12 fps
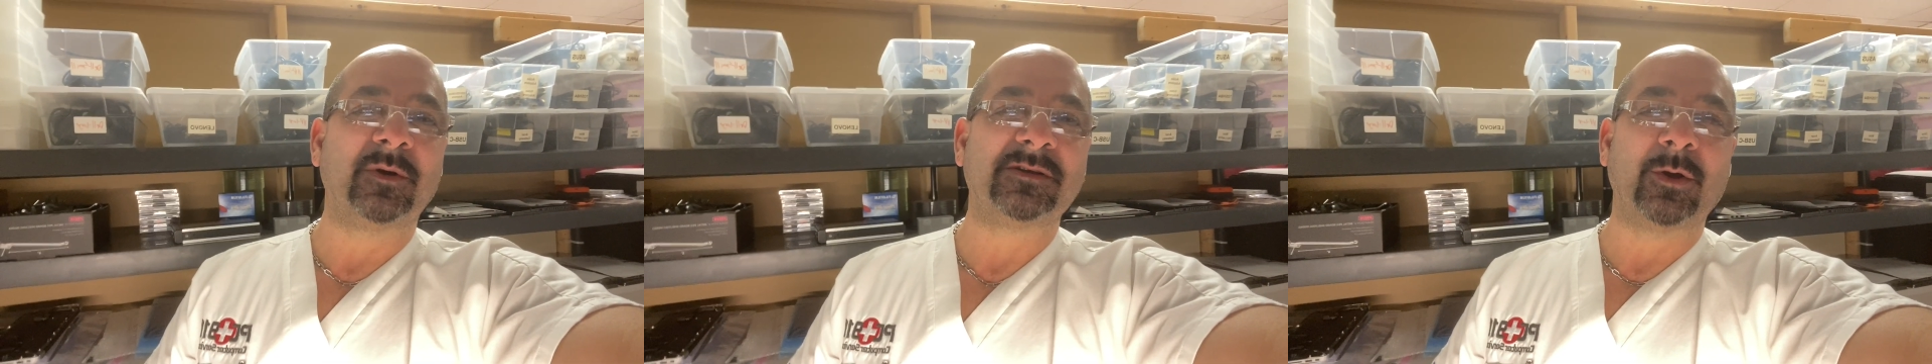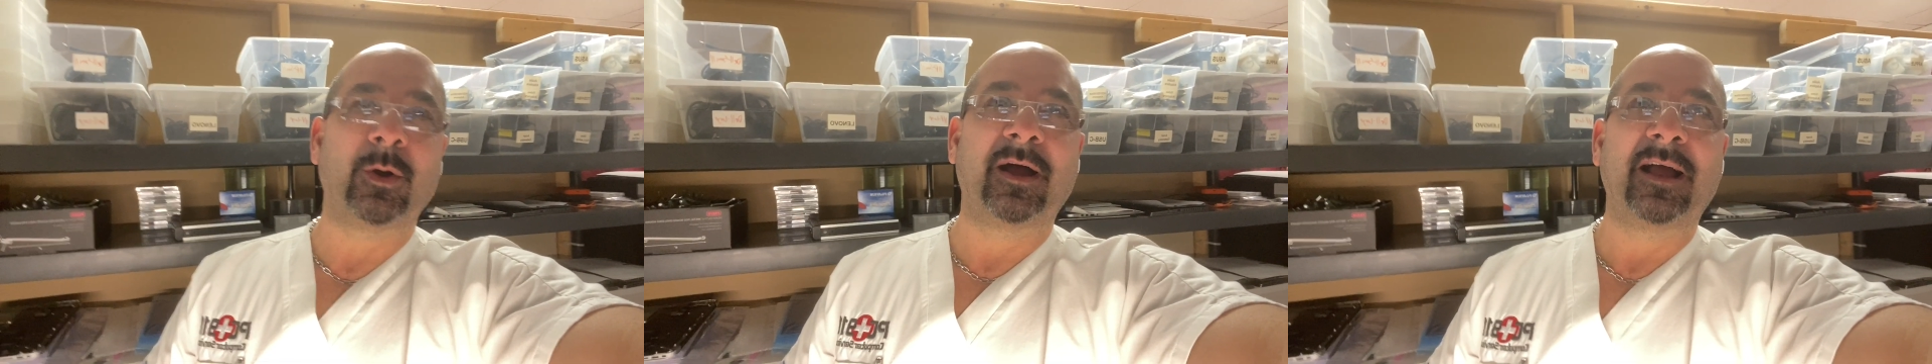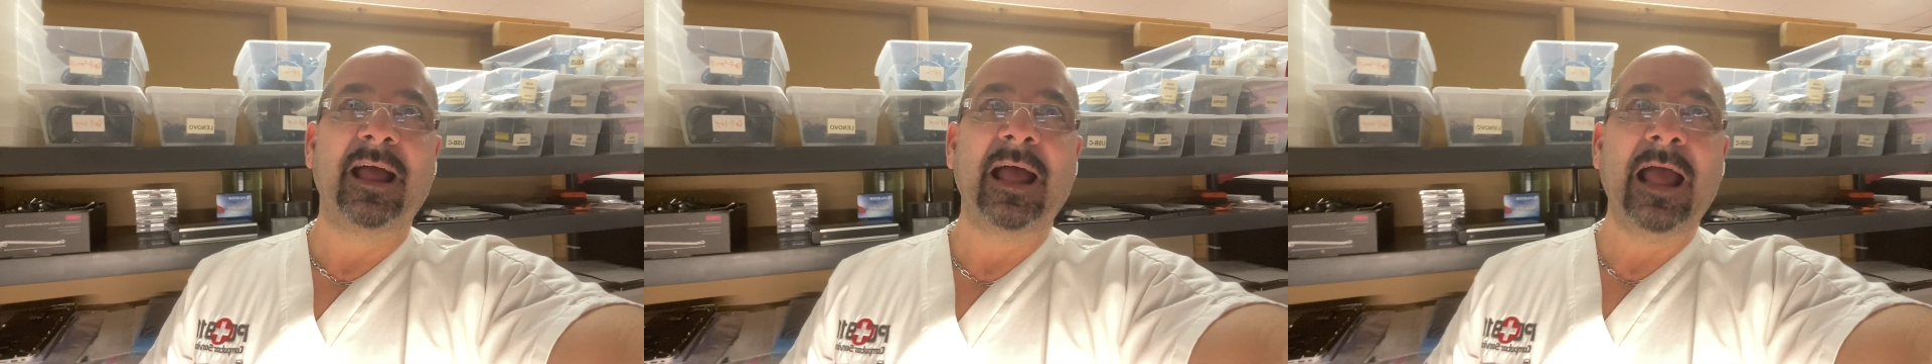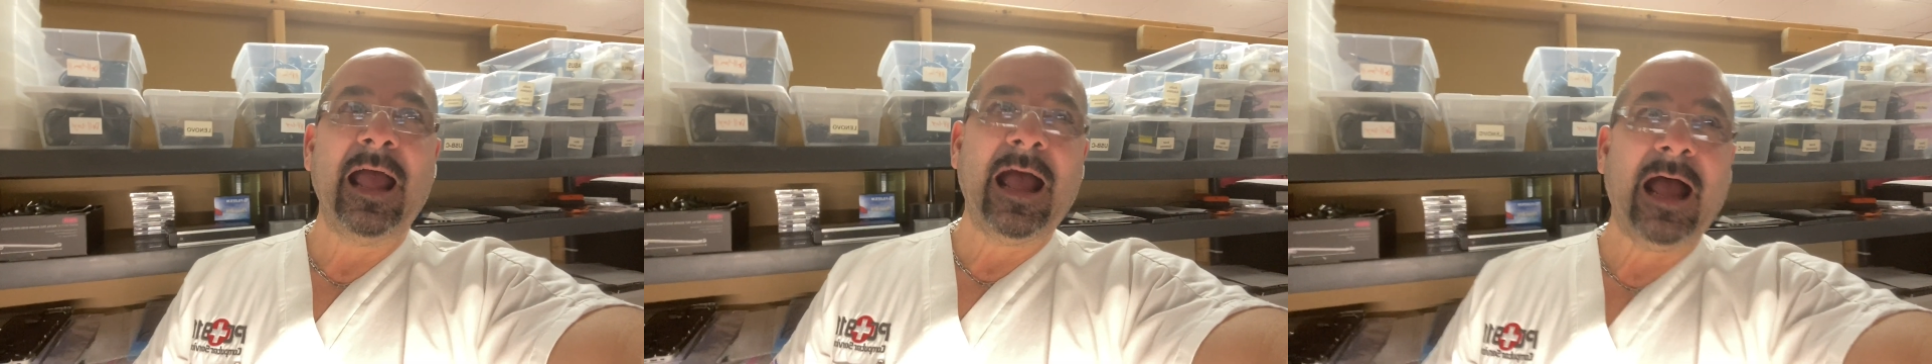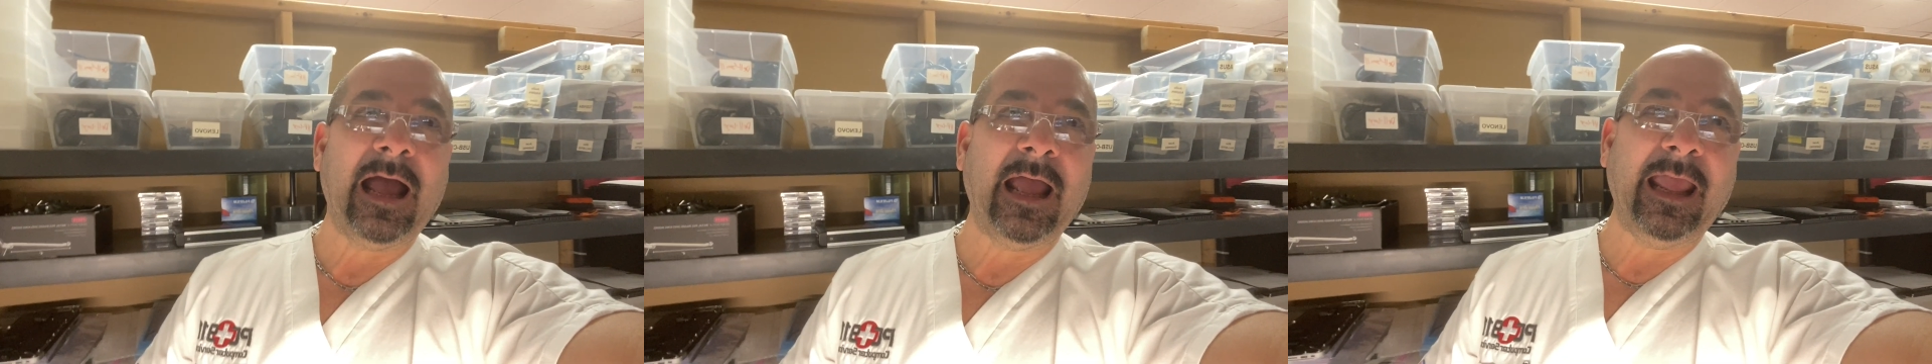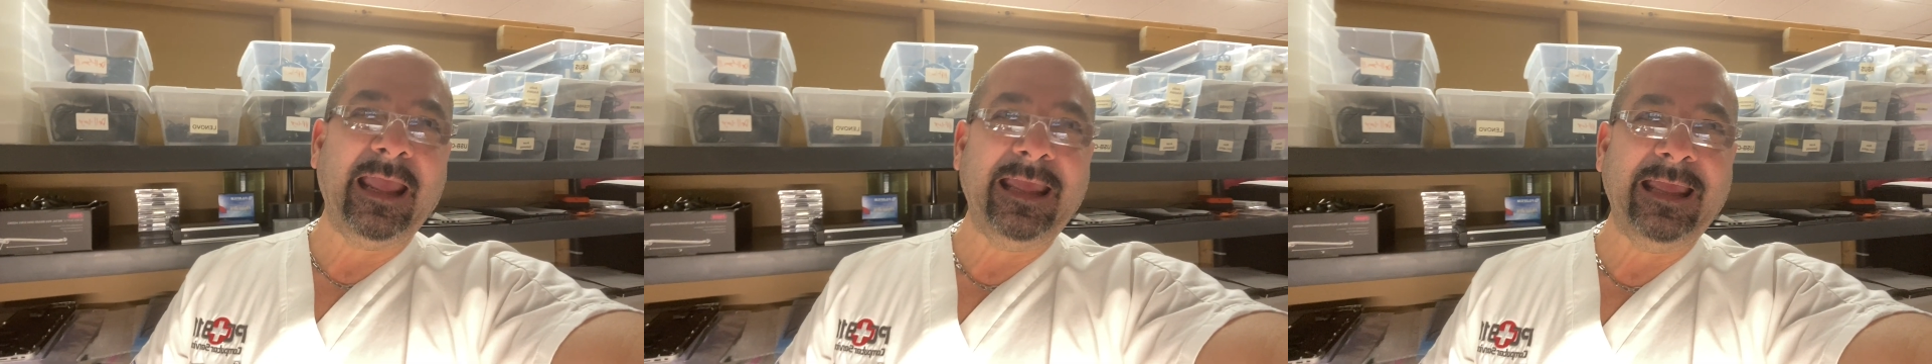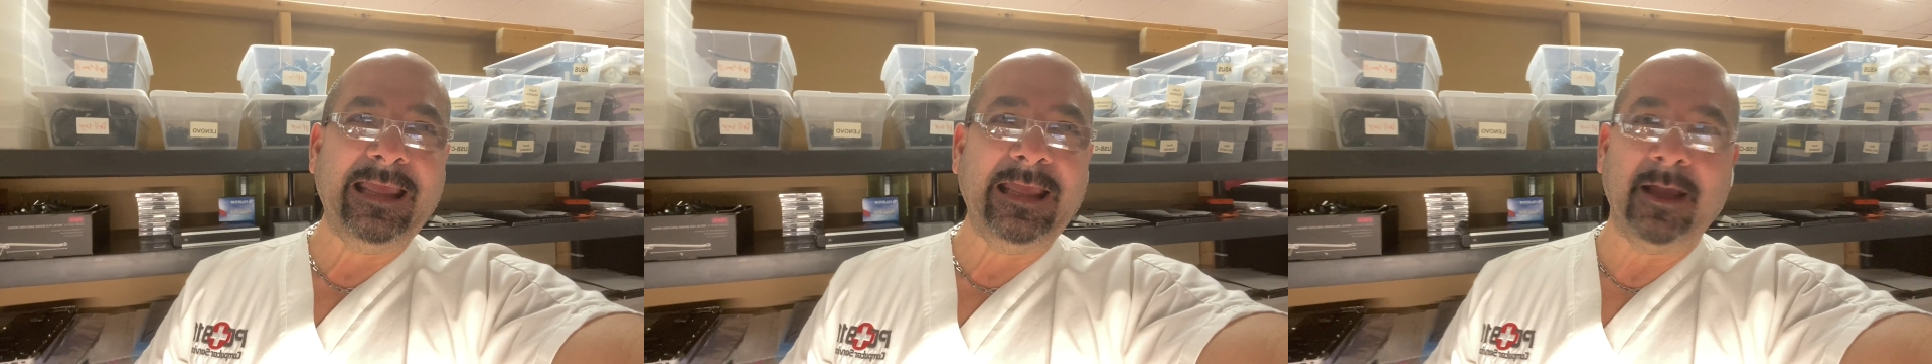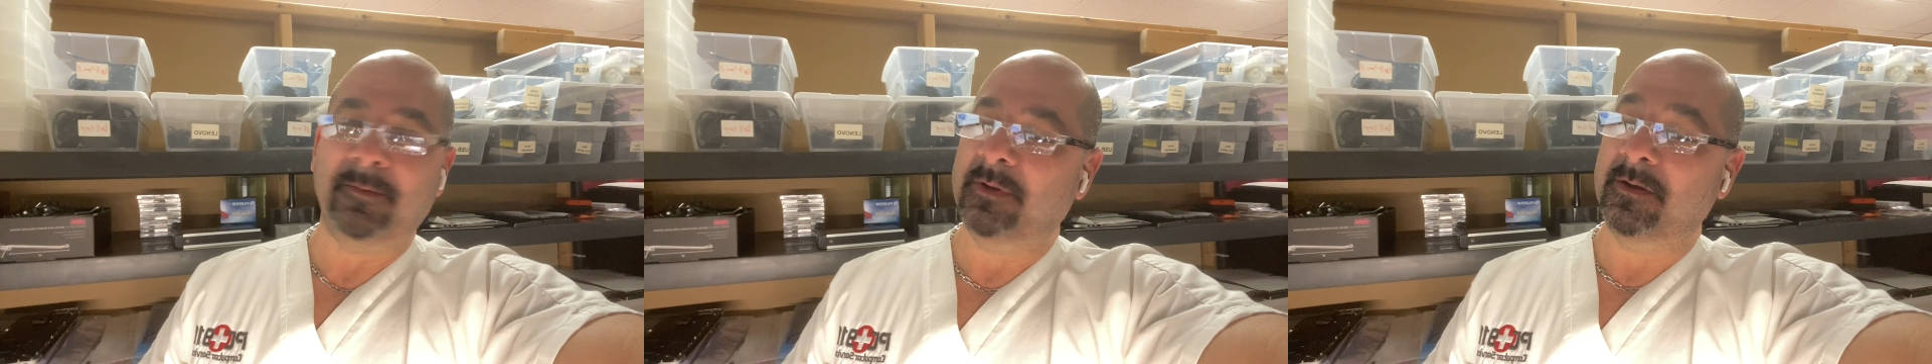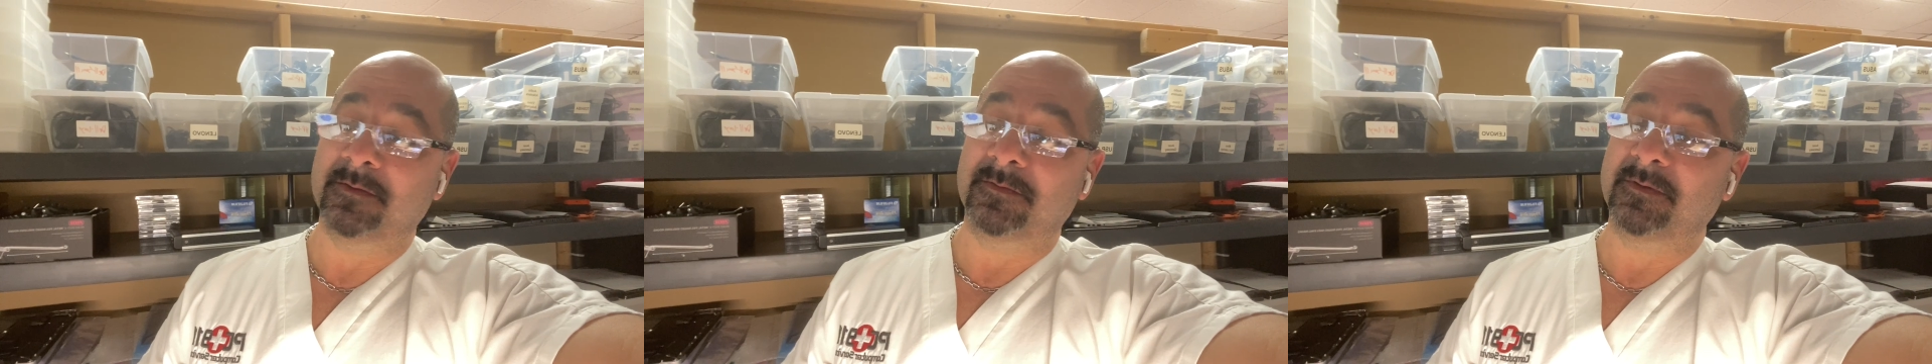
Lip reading: So, I mean,